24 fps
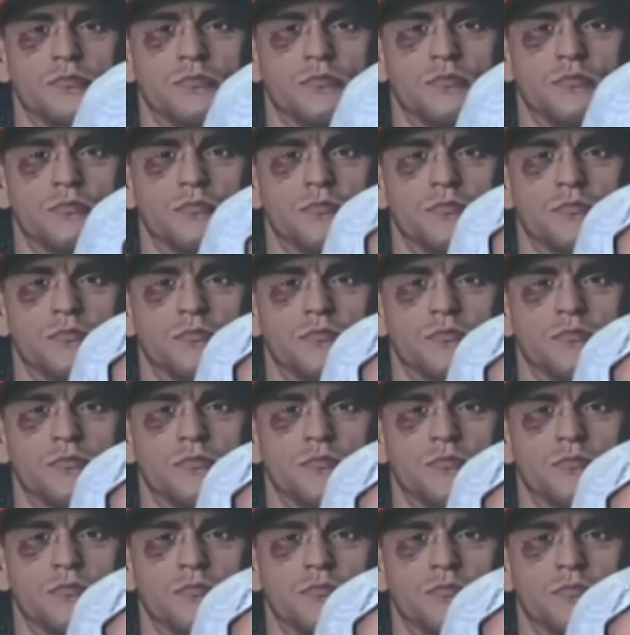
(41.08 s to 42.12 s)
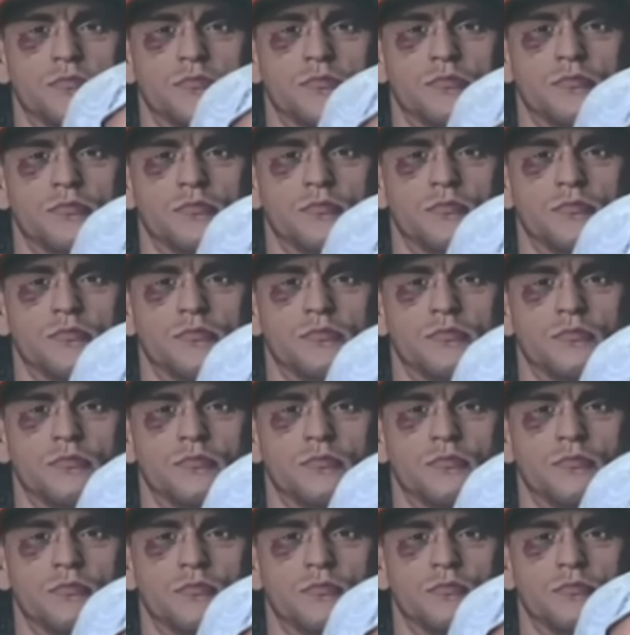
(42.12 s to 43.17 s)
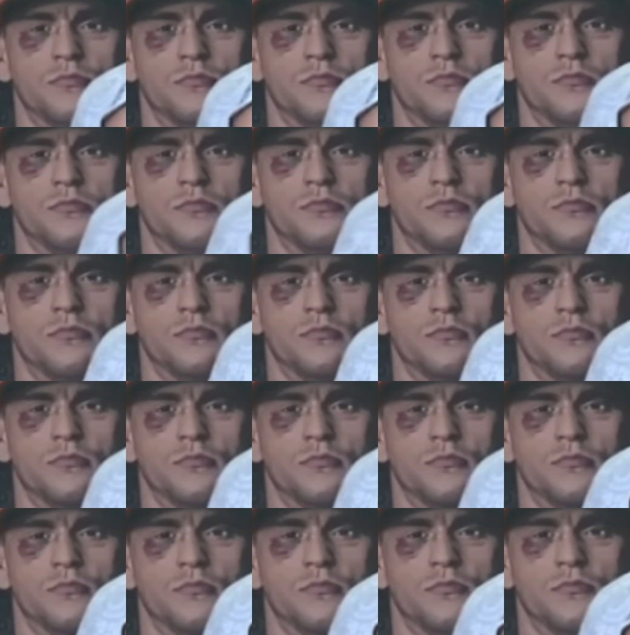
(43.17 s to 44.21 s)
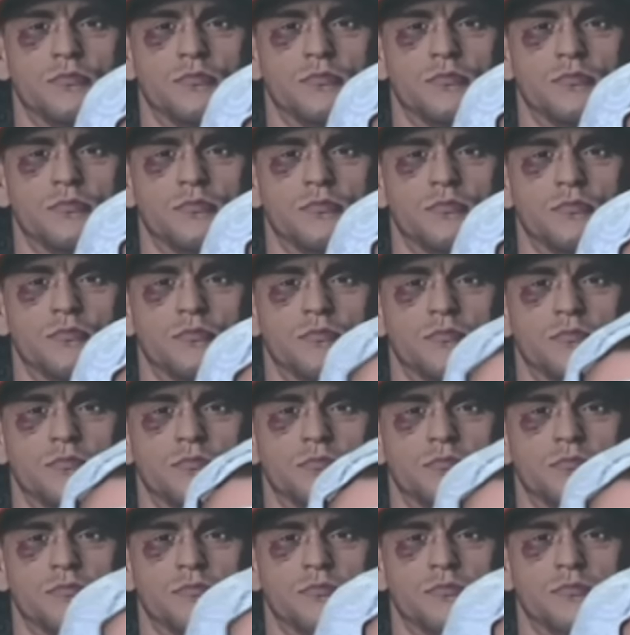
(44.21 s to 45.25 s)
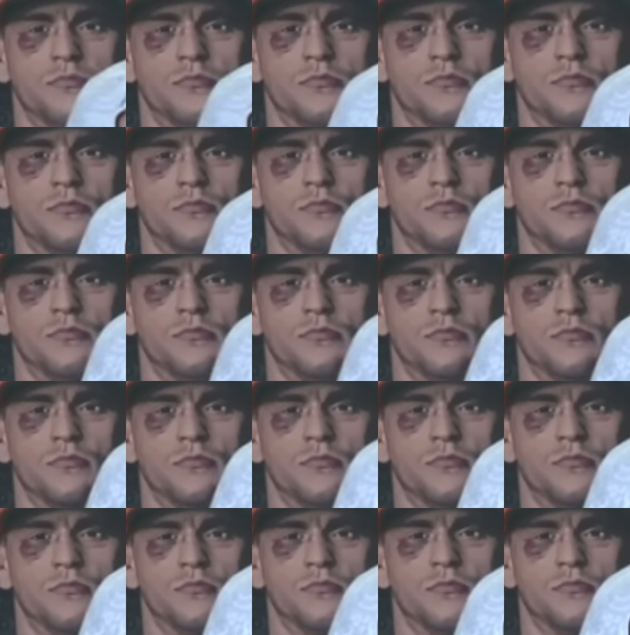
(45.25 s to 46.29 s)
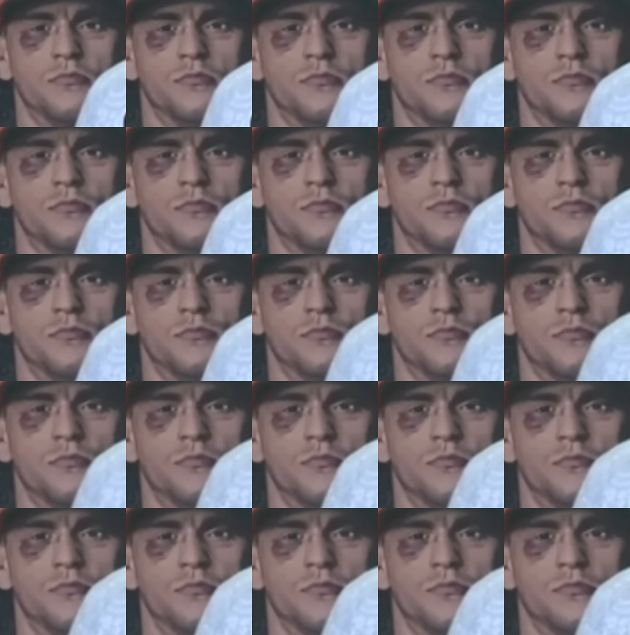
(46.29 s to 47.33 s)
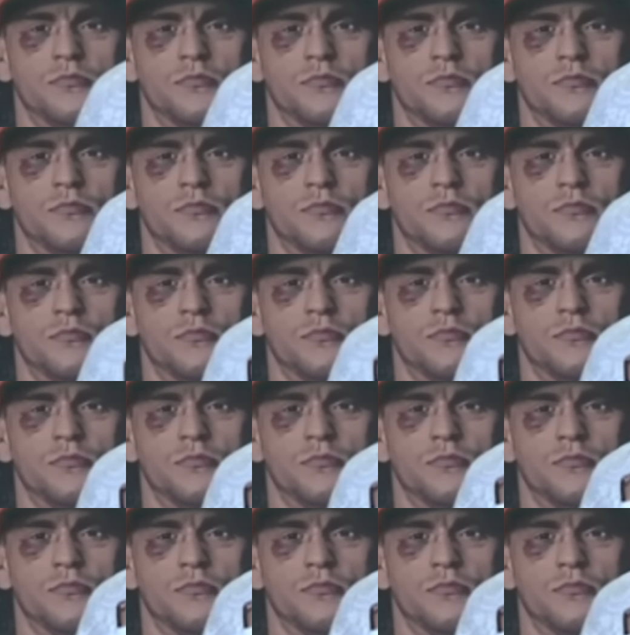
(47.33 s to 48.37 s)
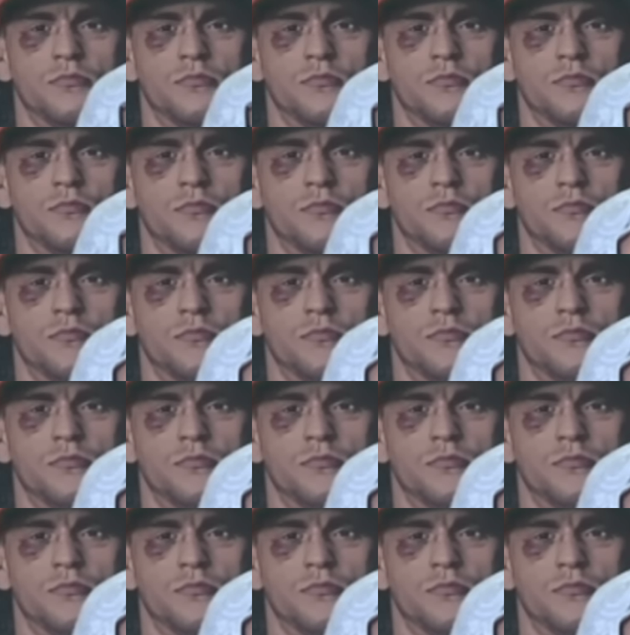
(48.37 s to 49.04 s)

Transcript: No words are spoken by the person on screen.